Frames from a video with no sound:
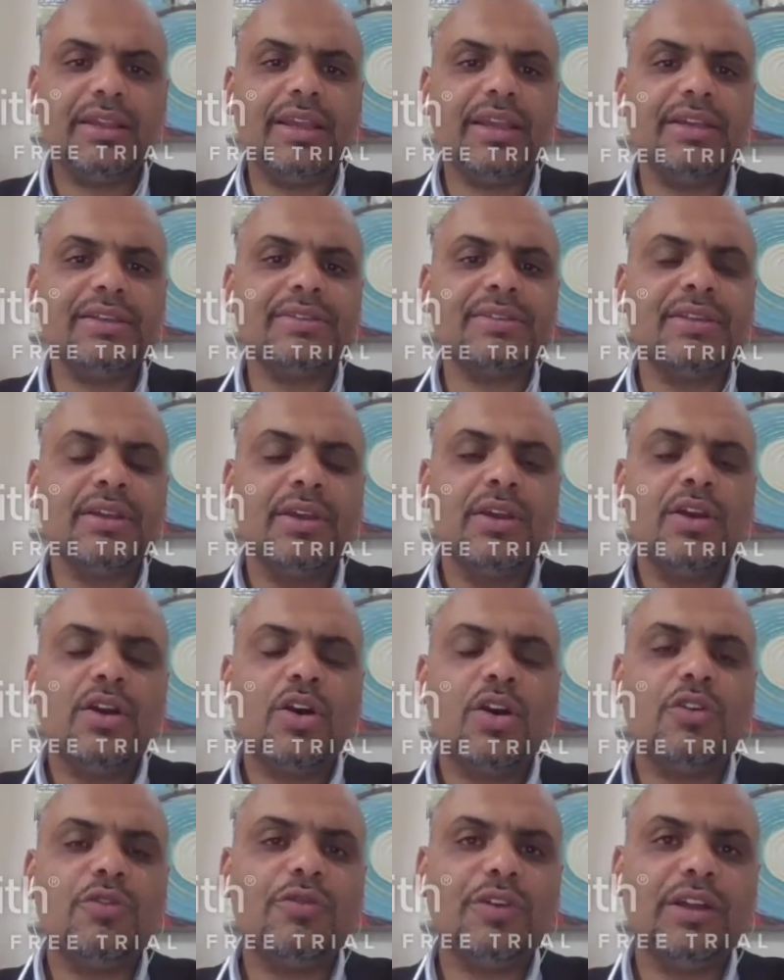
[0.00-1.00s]
In case
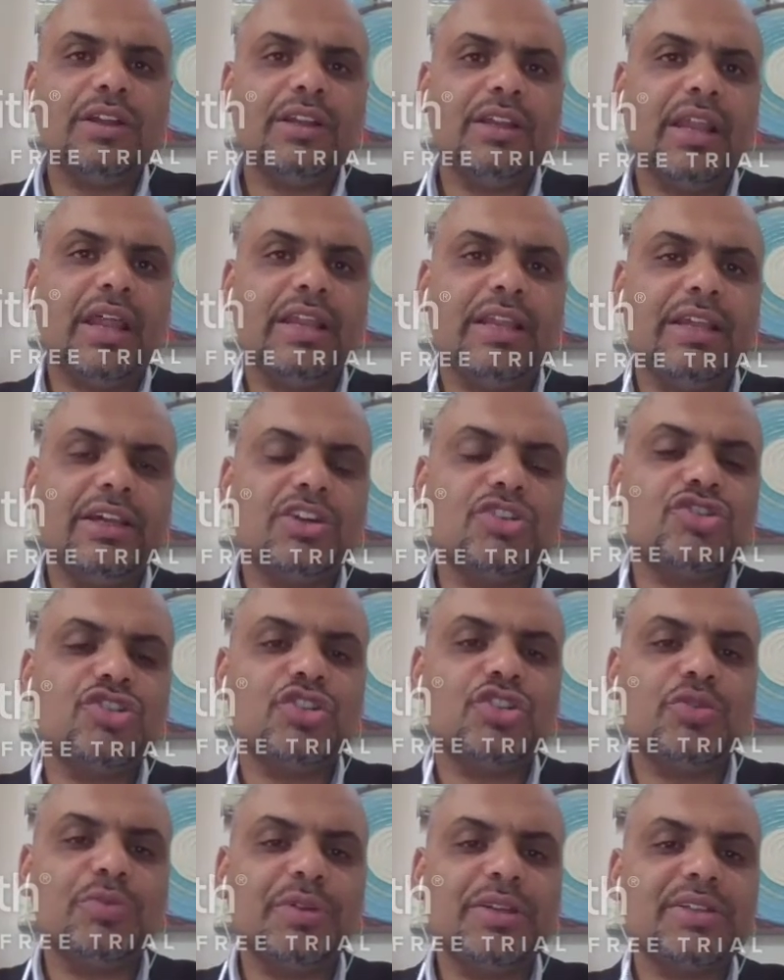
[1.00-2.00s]
of an allergy
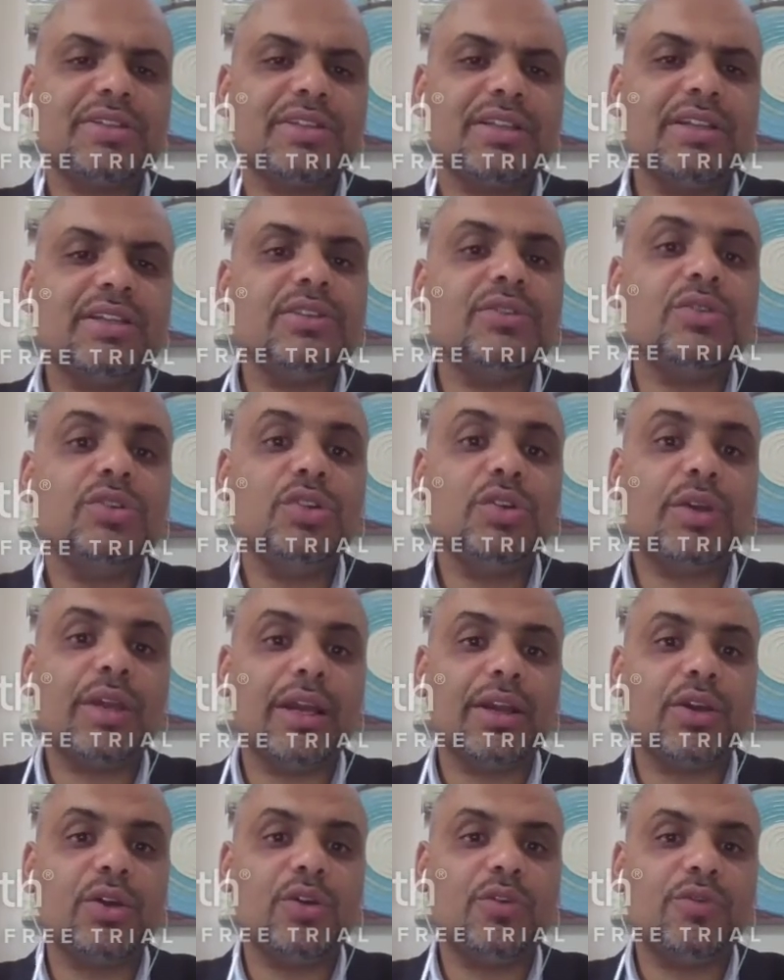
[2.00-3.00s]
to penicillin, you
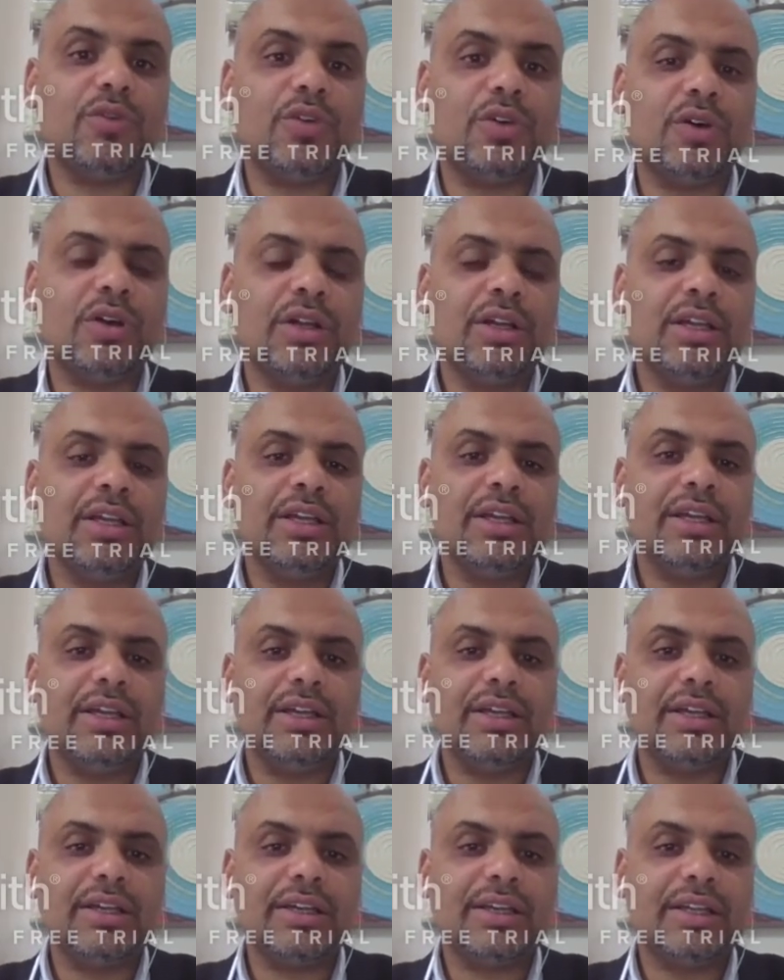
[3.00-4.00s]
can go for
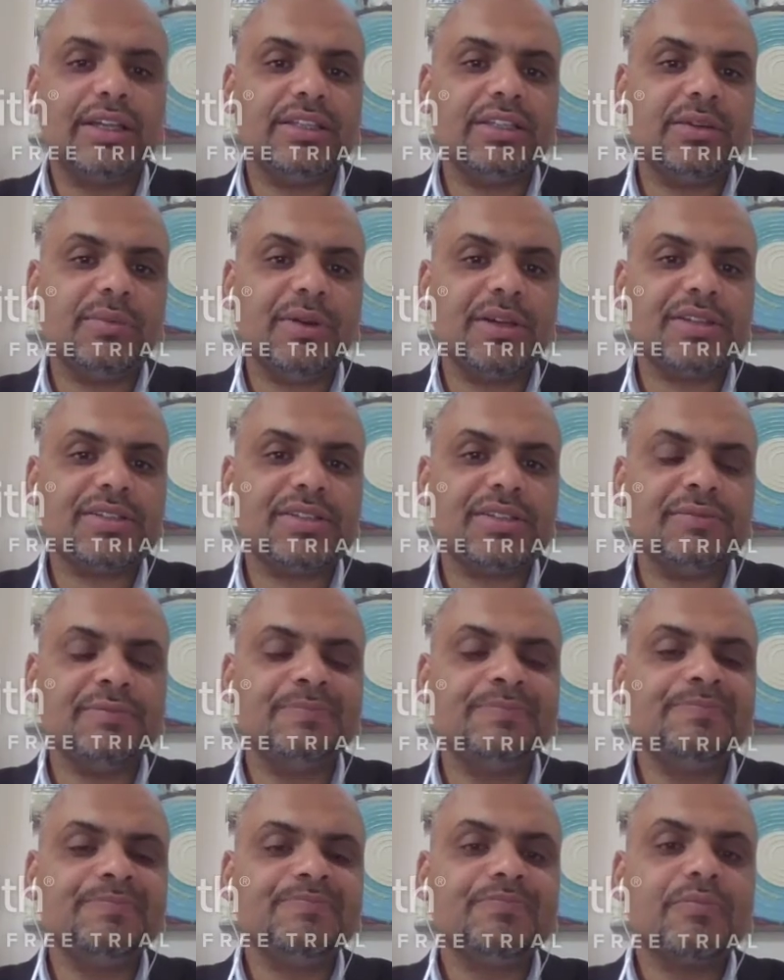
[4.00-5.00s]
clindamycin,
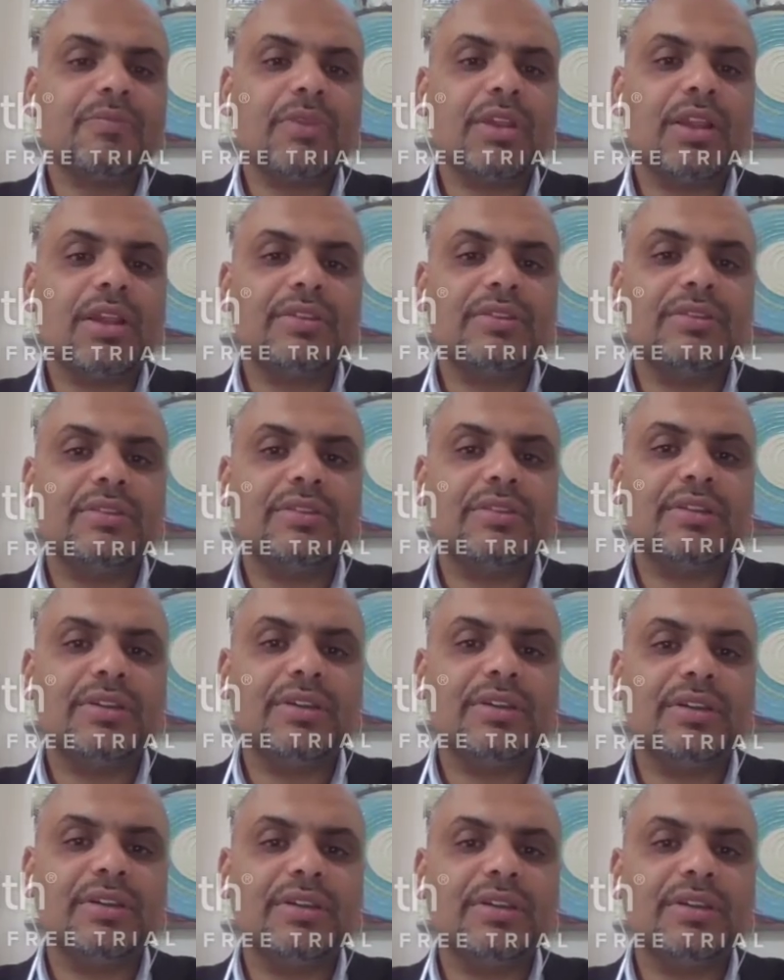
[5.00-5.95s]
and